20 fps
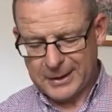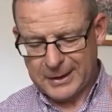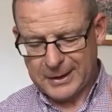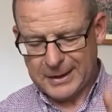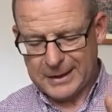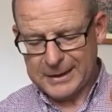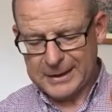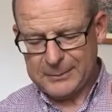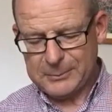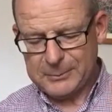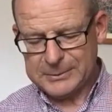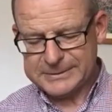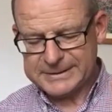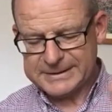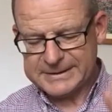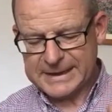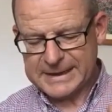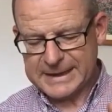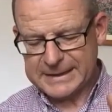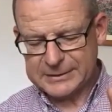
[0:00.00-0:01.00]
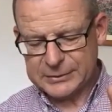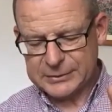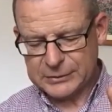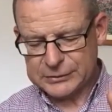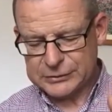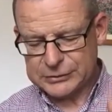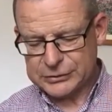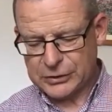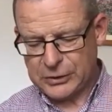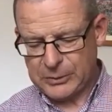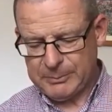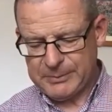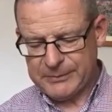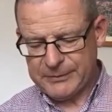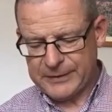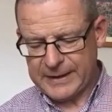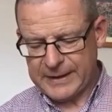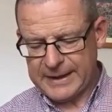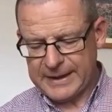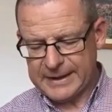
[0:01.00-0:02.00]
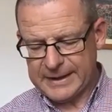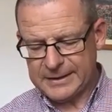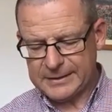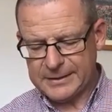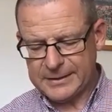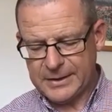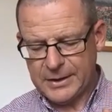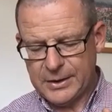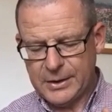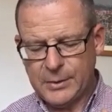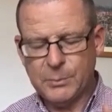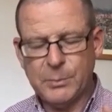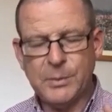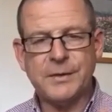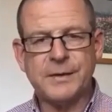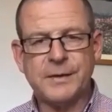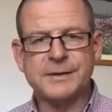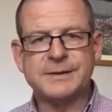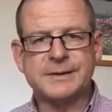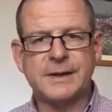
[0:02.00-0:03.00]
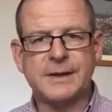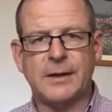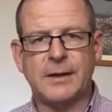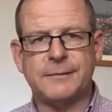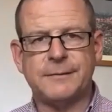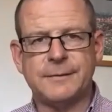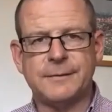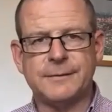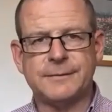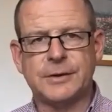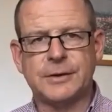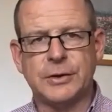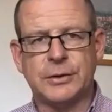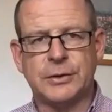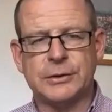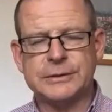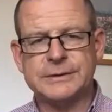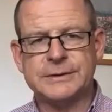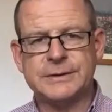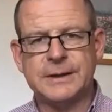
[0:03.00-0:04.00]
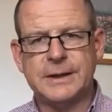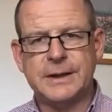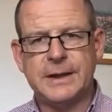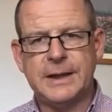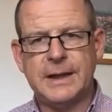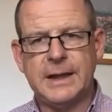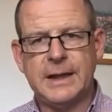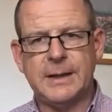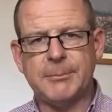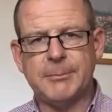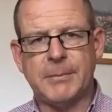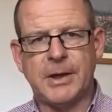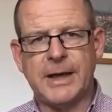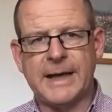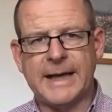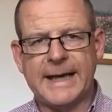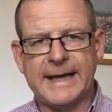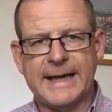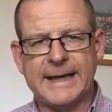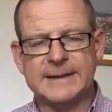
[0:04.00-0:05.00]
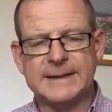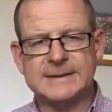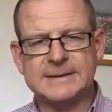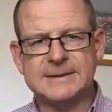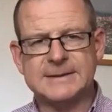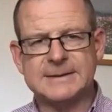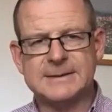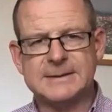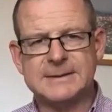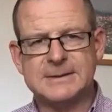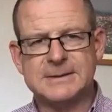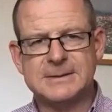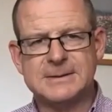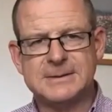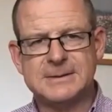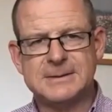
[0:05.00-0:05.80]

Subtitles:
I will stand on top of the hill with the staff of God in my hands."